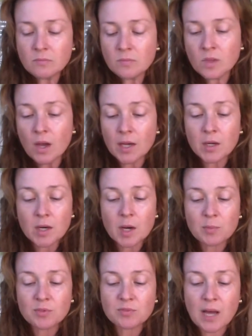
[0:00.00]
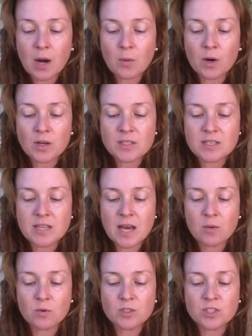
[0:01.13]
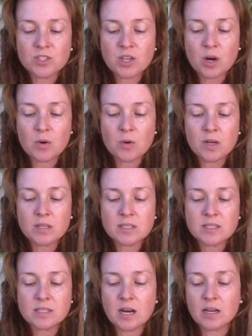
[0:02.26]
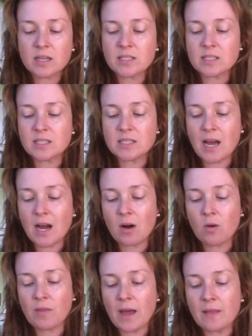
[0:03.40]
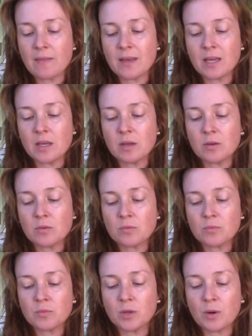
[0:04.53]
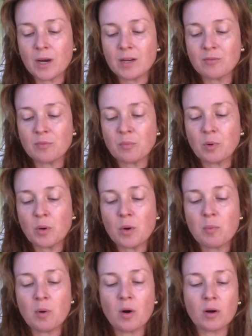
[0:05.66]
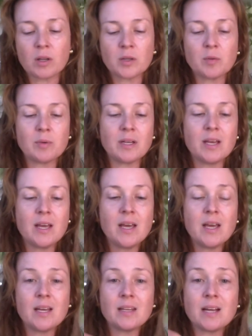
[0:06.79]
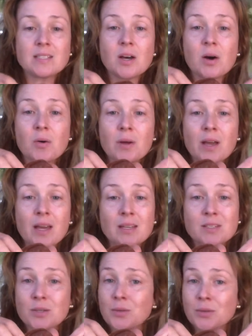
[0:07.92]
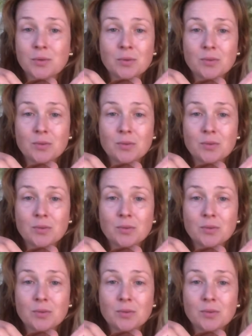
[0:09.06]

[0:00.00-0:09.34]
I had a couple flowers that were so stuck into the towel that they, kind of broke apart a little bit, and that's okay too.